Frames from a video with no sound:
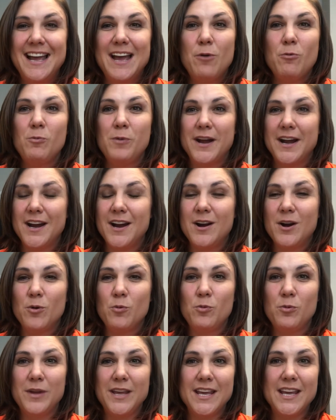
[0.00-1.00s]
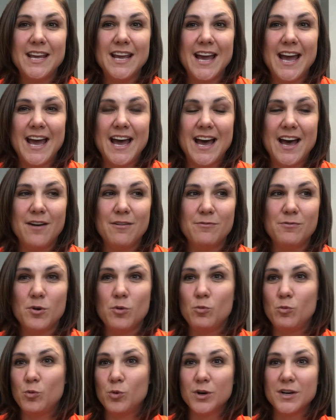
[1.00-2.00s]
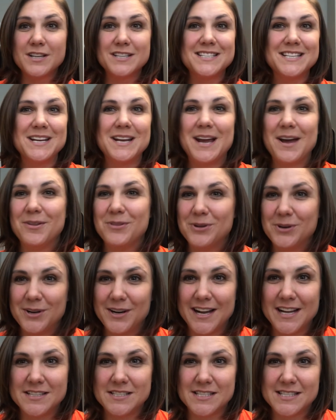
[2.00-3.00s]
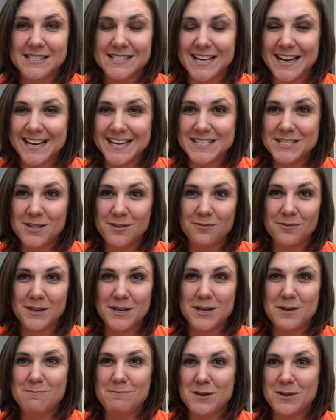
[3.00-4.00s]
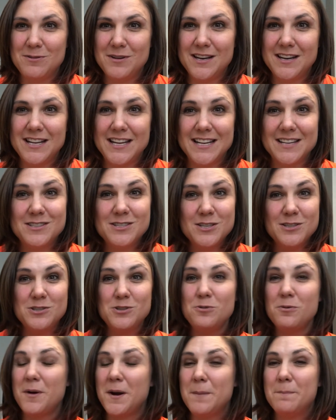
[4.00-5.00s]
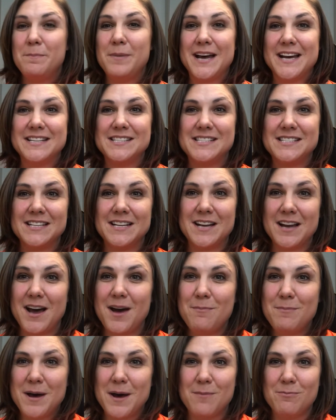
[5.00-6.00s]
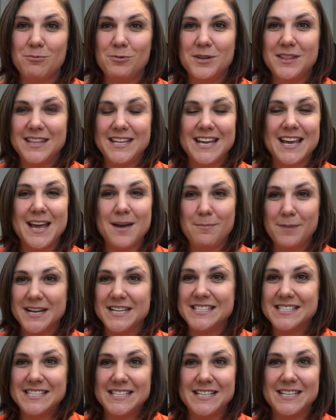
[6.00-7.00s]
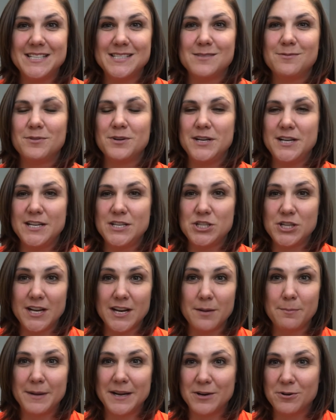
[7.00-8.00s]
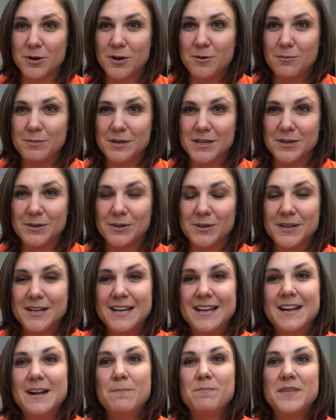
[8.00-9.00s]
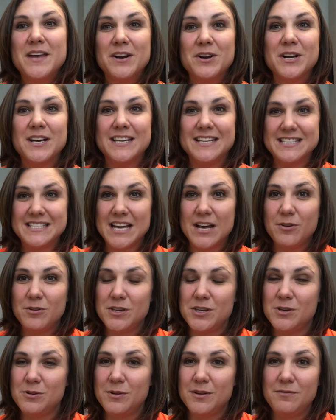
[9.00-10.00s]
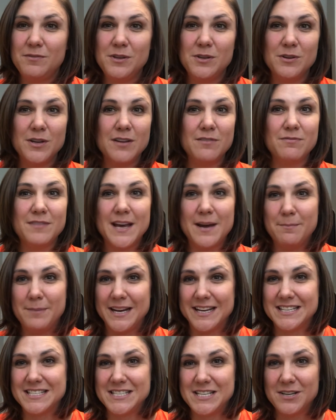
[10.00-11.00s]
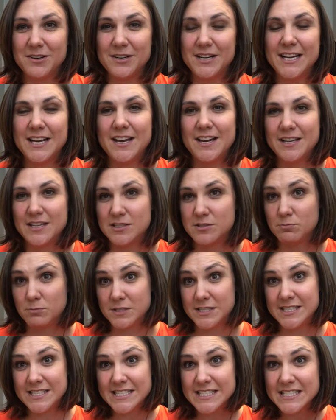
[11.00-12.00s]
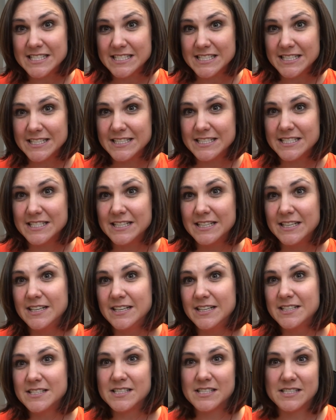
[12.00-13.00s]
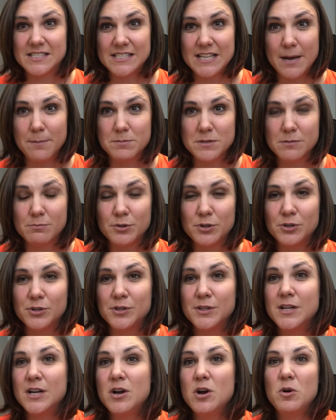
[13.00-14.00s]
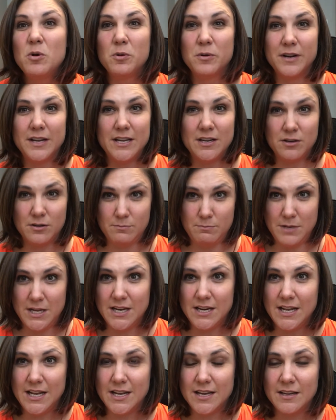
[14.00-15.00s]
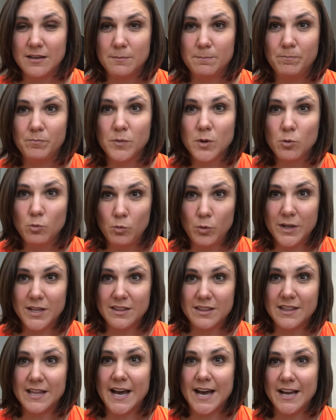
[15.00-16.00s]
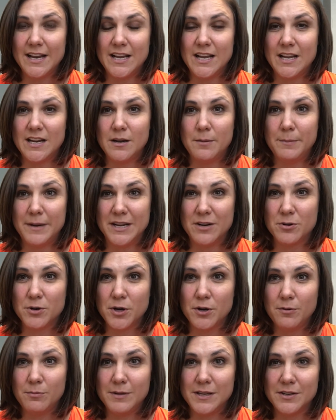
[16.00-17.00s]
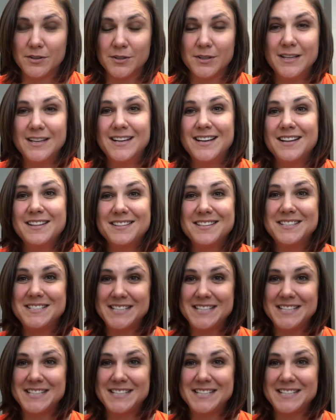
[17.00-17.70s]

where we have worked together as a scientific community to do our best to come up with the MICs for each antimicrobial that are going to tell you if that bacteria is resistant, susceptible, or intermediate with that antimicrobial. The